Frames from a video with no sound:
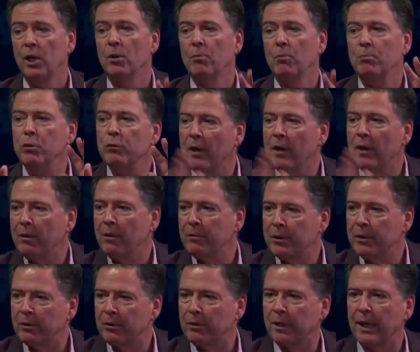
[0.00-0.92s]
Move on
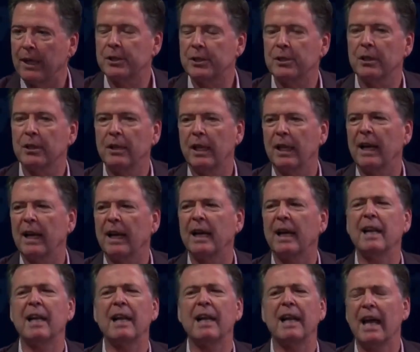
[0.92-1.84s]
with your election. And I
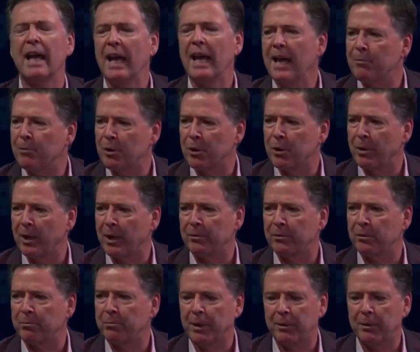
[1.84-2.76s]
got hammered by the
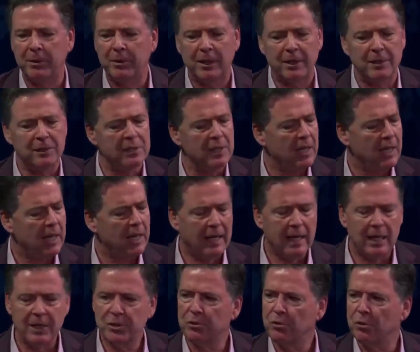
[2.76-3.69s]
Republicans, and
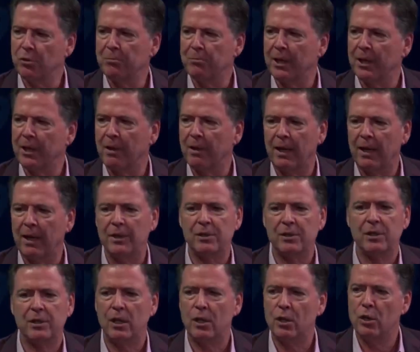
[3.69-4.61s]
I stood my ground and
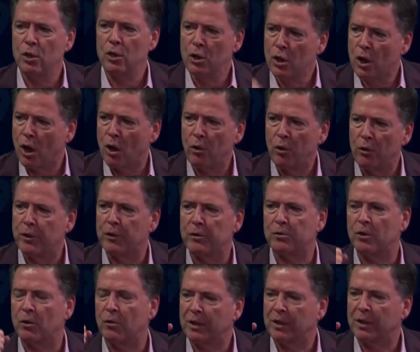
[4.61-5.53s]
said, no,
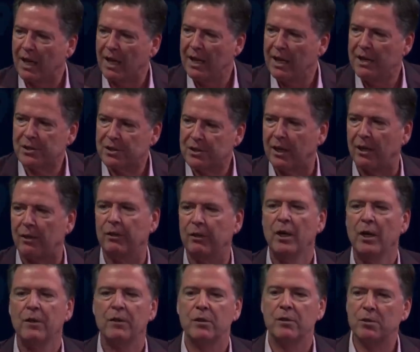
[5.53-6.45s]
there's no case there.
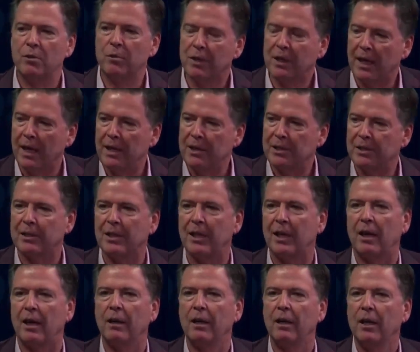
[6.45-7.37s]
There's no case
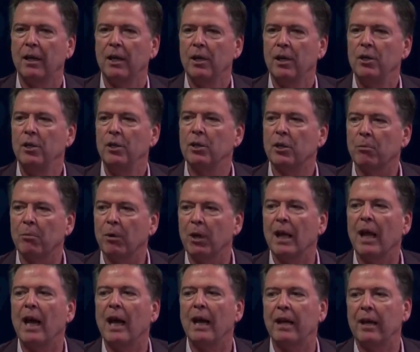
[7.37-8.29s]
there. You can
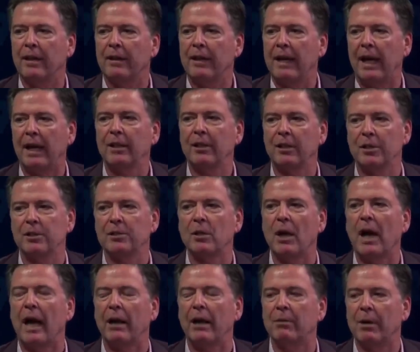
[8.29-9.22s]
rely on that because
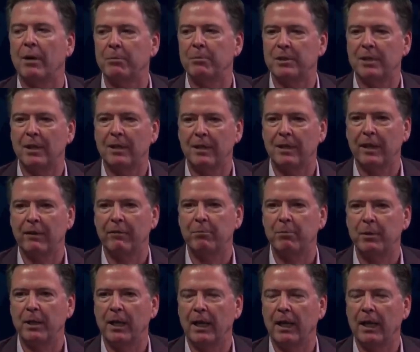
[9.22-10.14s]
I represent the
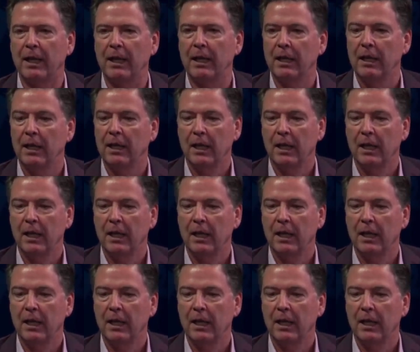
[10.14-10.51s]
FBI.